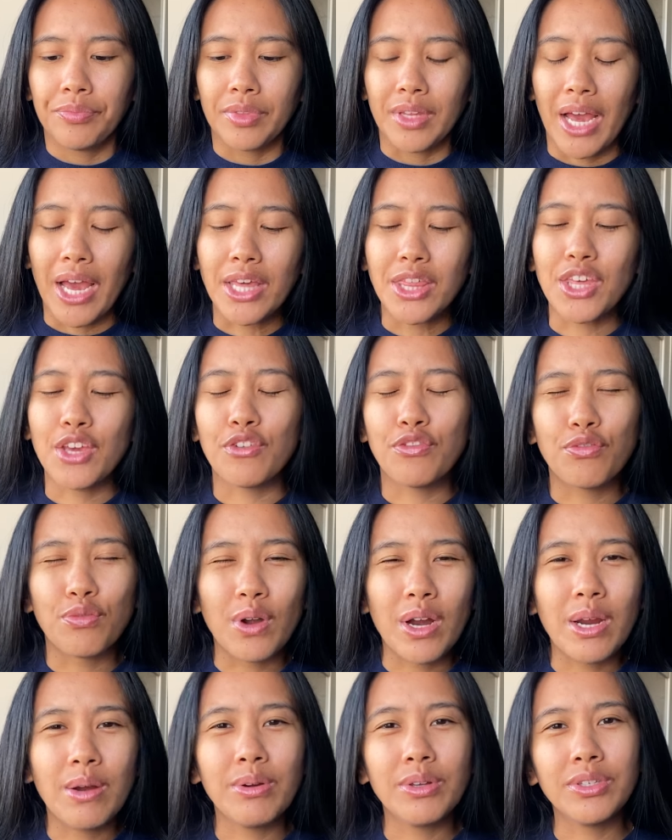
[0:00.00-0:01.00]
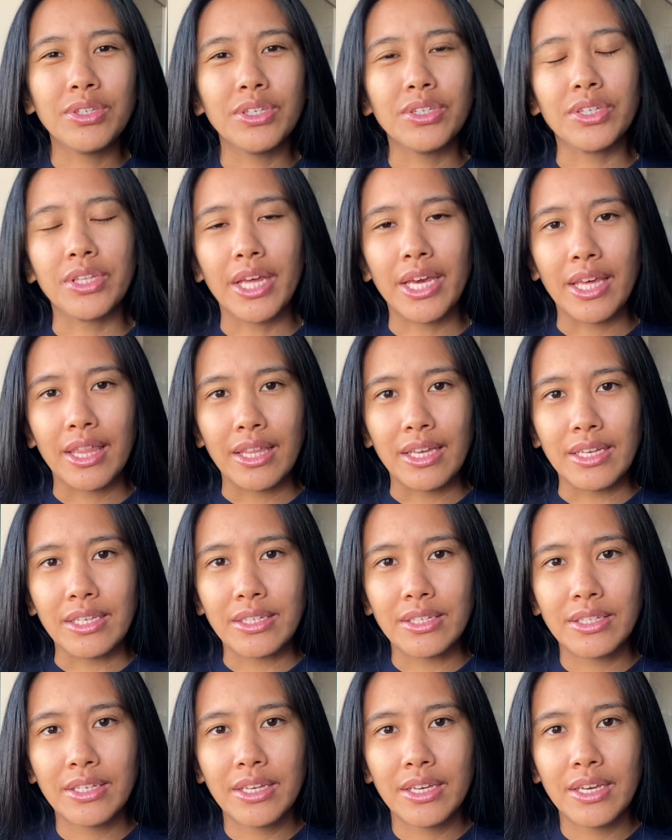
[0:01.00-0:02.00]
I think fragrances like
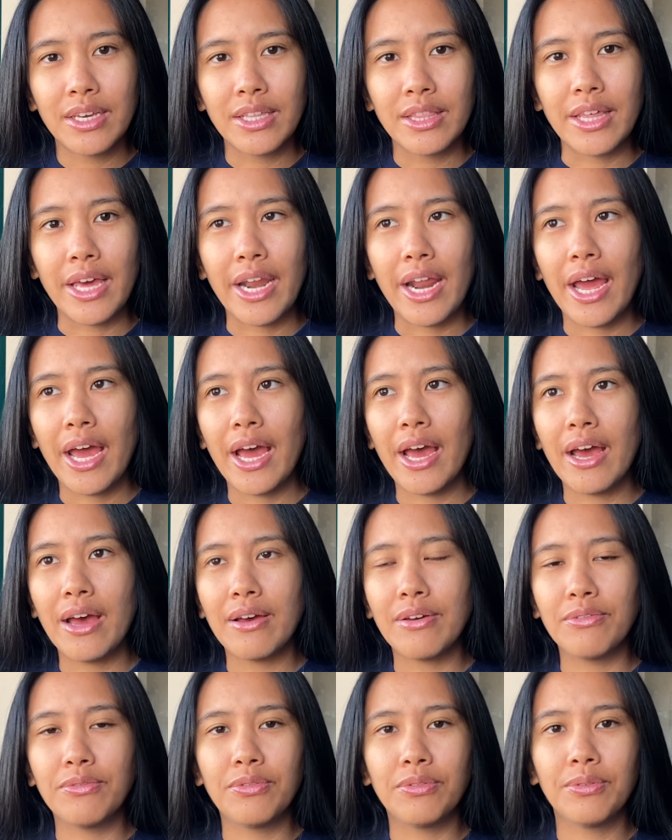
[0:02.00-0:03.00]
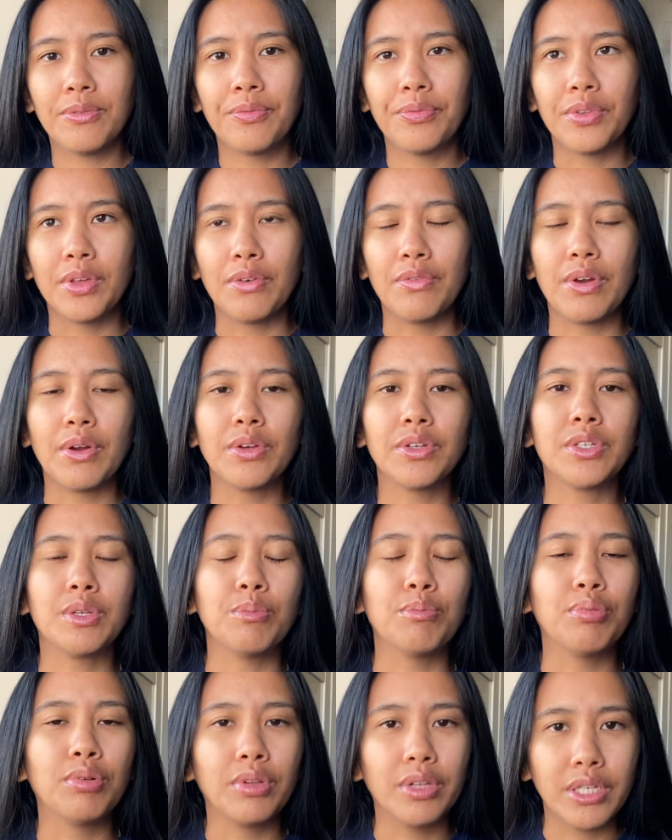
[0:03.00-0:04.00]
this that have a very
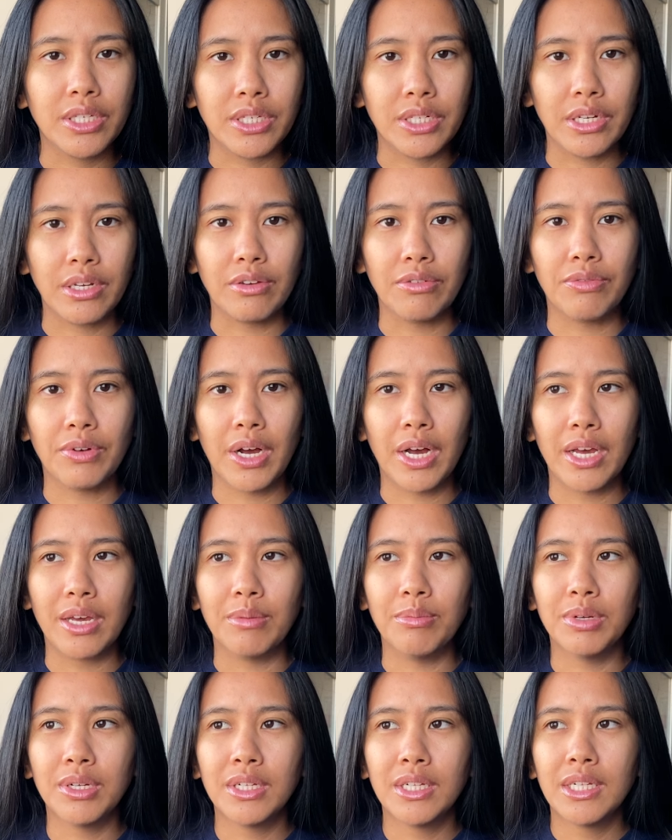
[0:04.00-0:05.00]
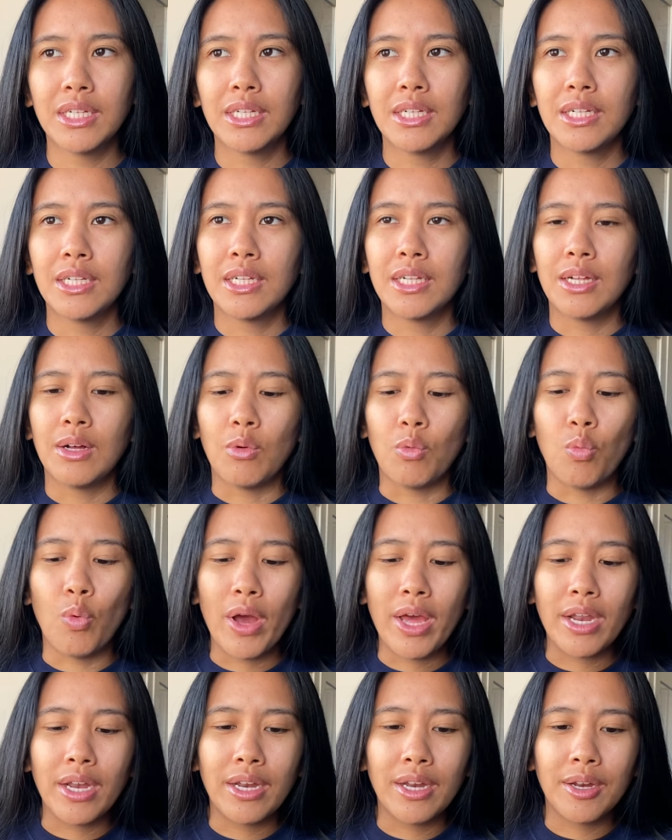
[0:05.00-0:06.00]
simplistic vibe.
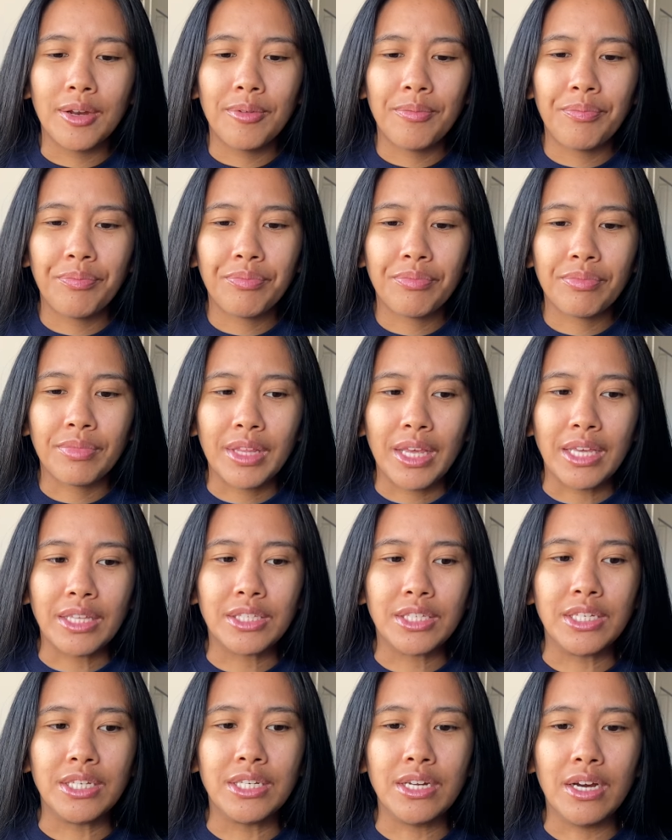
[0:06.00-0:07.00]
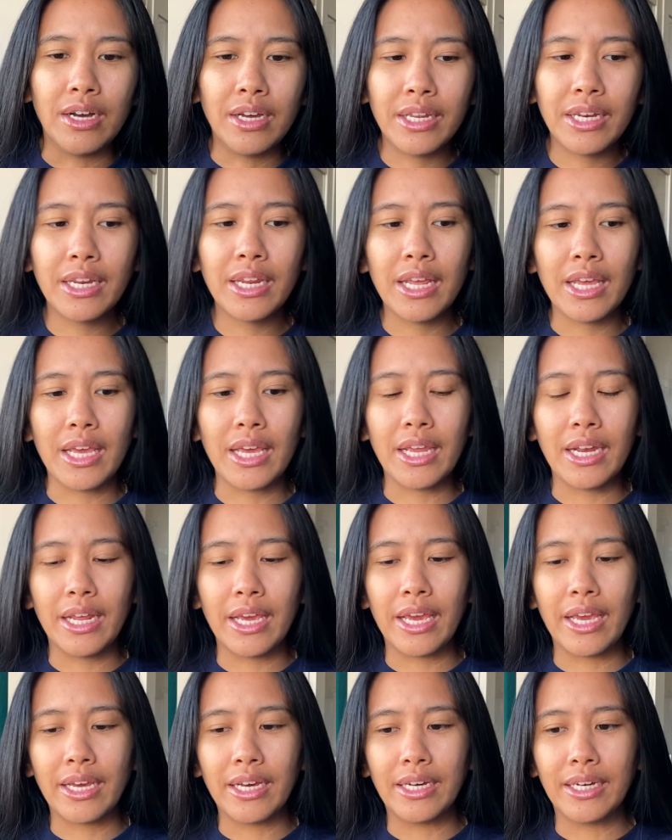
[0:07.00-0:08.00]
When it's done in
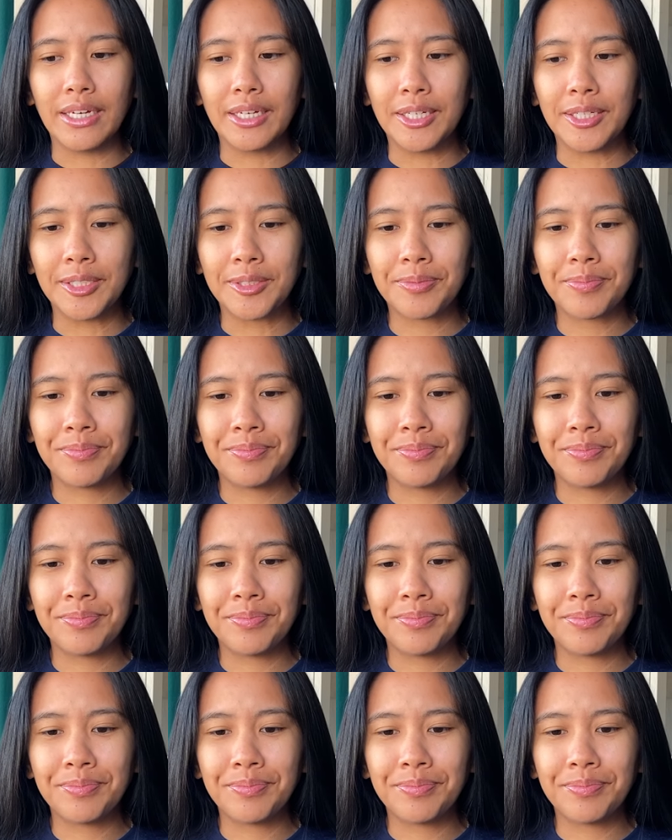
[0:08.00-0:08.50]
a, uh,